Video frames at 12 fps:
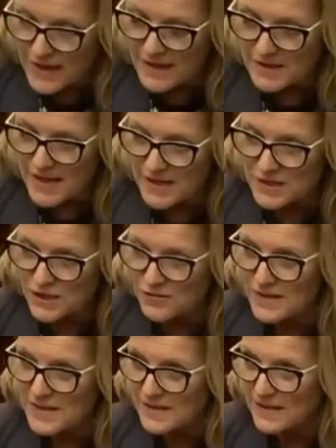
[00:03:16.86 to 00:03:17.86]
that our
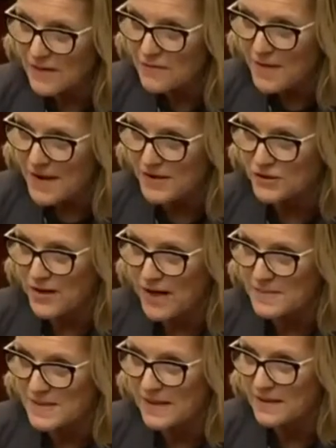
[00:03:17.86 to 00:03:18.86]
tourists love our
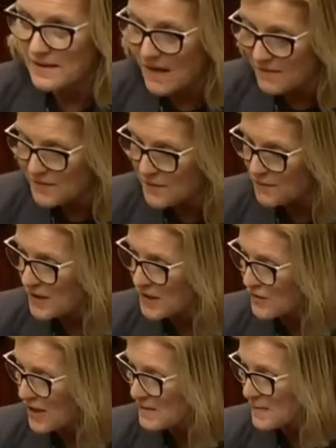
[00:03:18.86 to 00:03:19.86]
trams, they love the
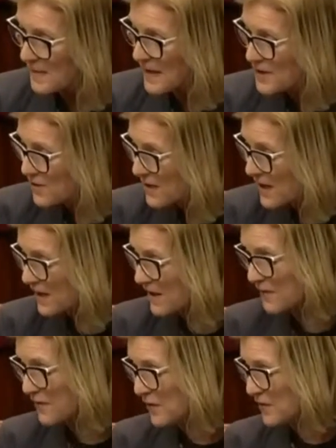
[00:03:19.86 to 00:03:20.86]
free trams, but they do
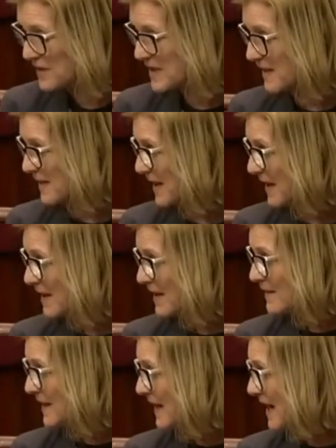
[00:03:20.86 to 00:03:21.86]
get confused that
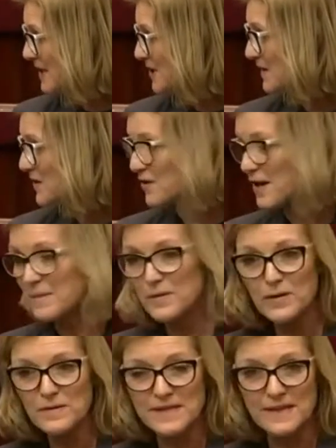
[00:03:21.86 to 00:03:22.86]
they're catching the
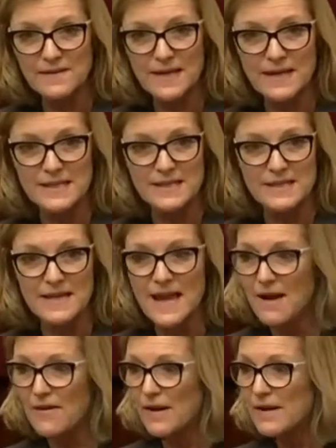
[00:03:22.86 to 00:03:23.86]
tram and all of a sudden they get to the
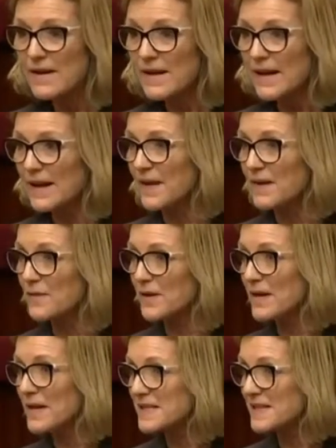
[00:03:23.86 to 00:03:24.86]
Yarra and they
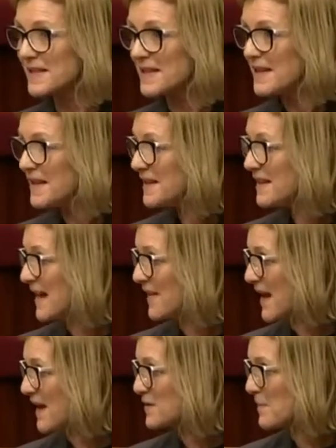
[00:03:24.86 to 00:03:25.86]
realise that
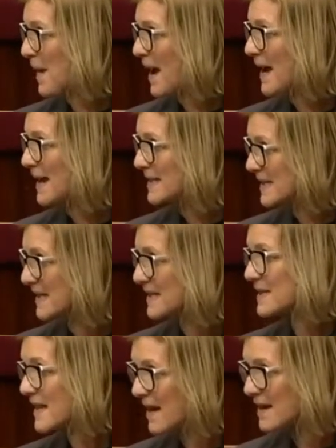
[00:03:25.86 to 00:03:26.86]
now they have to pay to
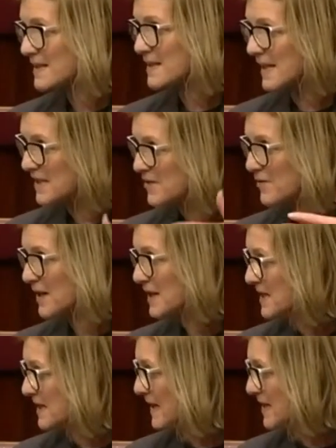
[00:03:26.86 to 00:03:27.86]
get to the Arts Centre or
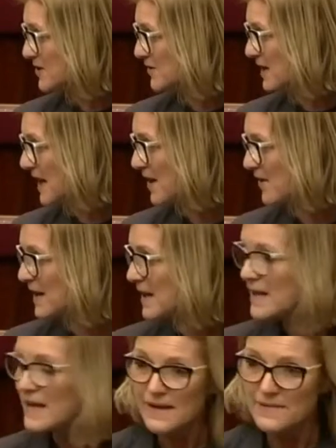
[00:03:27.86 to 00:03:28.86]
get to the National
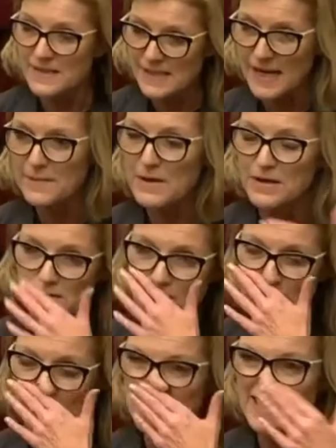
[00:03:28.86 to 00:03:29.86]
Gallery. And the same
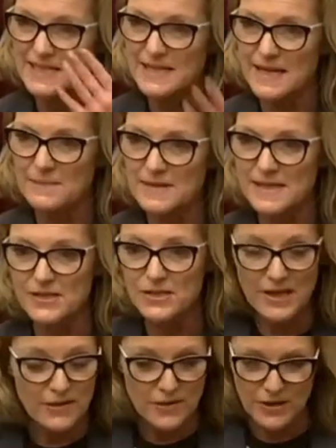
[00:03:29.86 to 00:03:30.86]
goes for going down to the
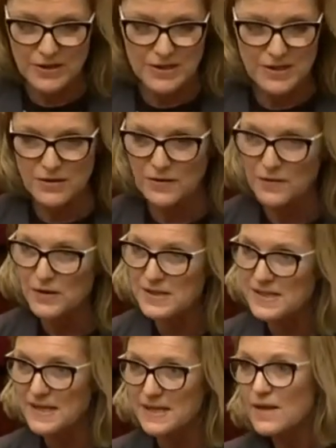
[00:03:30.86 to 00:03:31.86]
MCG or going to the
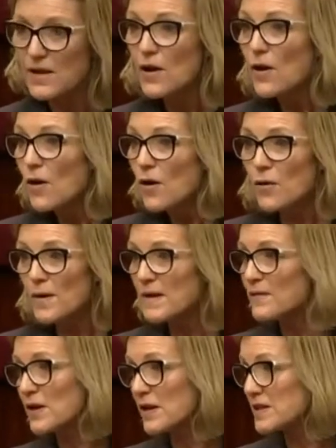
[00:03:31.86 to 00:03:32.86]
university or
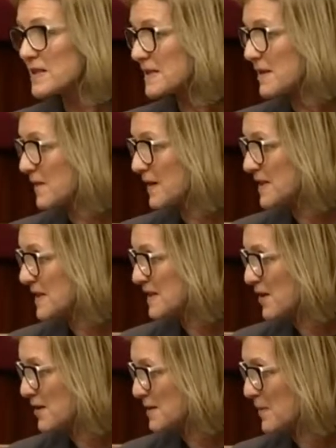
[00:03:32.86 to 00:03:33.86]
even going to St
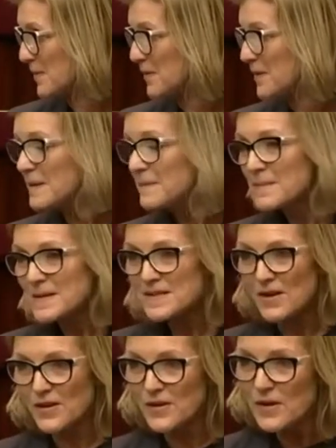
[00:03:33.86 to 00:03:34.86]
Vincent's Hospital.
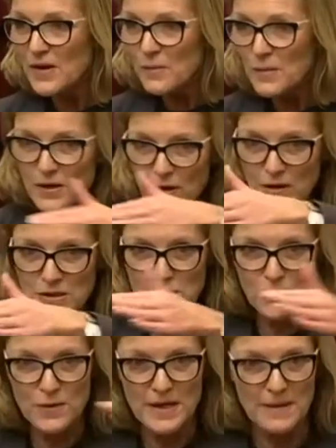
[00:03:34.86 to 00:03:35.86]
So we're
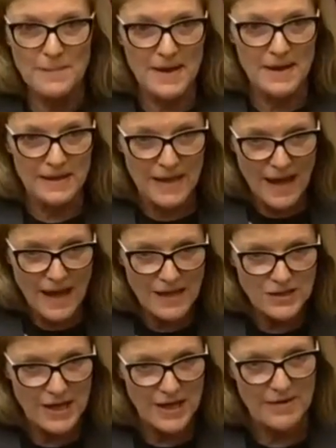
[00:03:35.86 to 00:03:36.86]
not talking about a
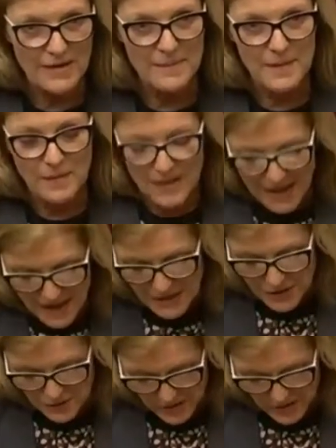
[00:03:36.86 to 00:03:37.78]
large area, but we are